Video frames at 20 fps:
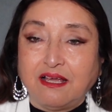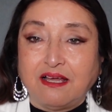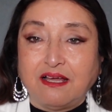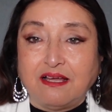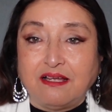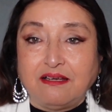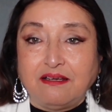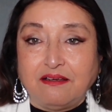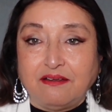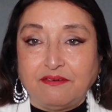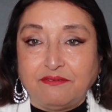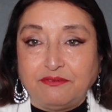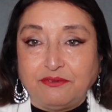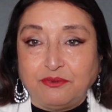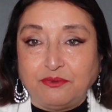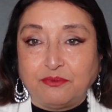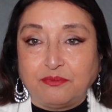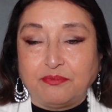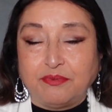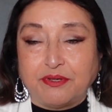I love
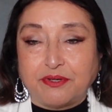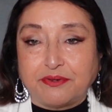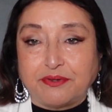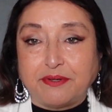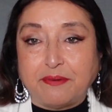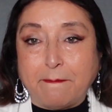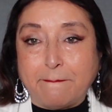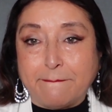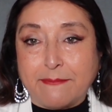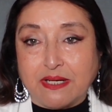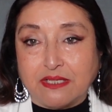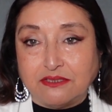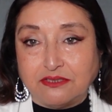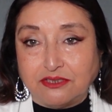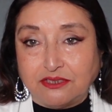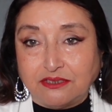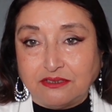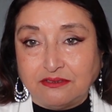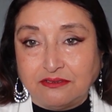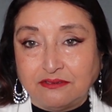you very
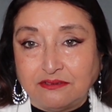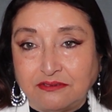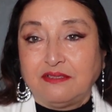much.